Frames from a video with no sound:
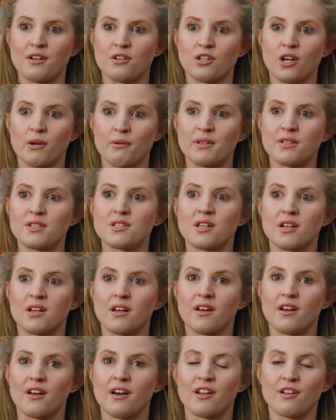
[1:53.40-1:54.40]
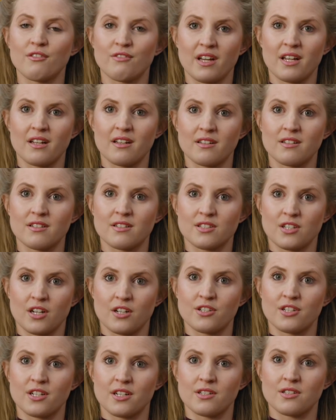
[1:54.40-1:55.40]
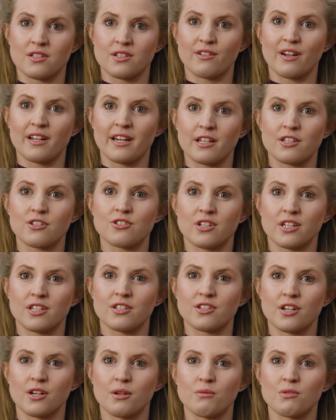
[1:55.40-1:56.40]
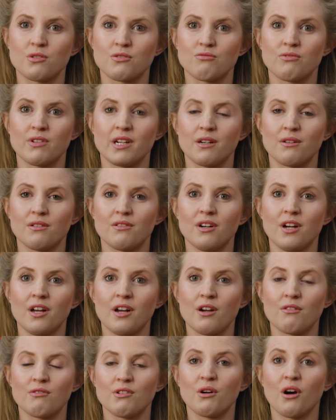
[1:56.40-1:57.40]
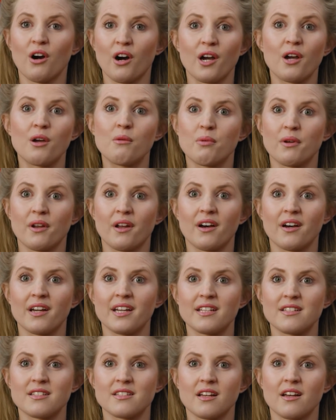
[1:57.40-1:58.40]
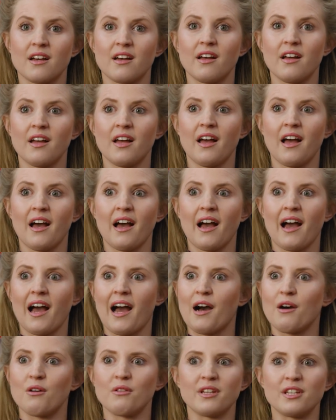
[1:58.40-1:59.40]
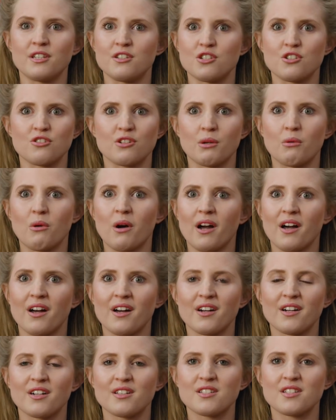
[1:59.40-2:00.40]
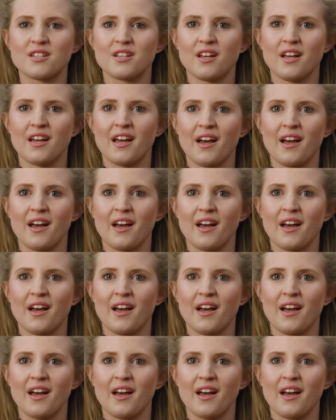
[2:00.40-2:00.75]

going to an event such as the Great Electric Train Show was a real eye-opener into how the industry worked,